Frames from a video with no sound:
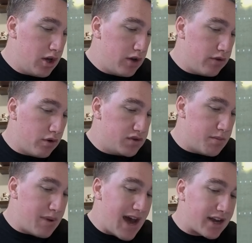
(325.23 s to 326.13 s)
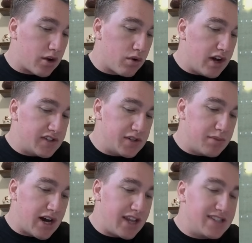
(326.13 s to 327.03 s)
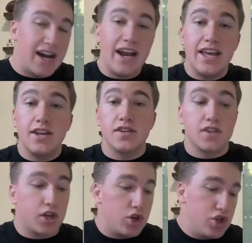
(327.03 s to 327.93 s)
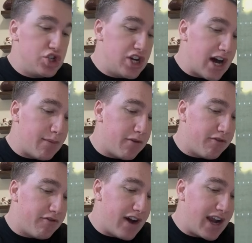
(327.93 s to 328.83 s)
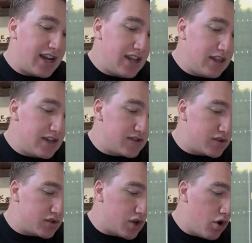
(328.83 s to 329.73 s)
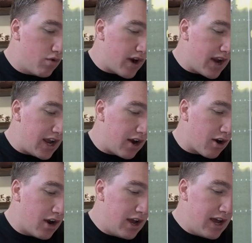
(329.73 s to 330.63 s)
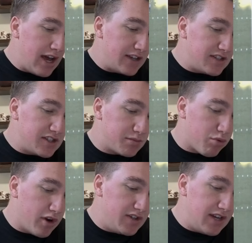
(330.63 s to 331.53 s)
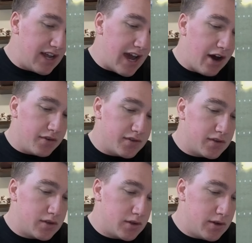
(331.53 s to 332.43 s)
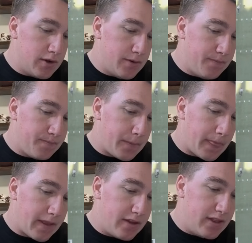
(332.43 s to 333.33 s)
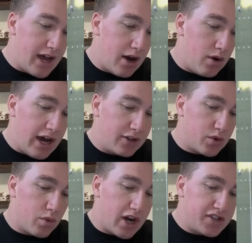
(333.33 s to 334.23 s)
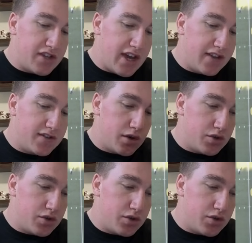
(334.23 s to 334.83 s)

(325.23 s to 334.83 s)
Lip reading: throws it back across his body. Tight end does a good job of finding this zone right here as he's sprinting out. Now, as we watch the end zone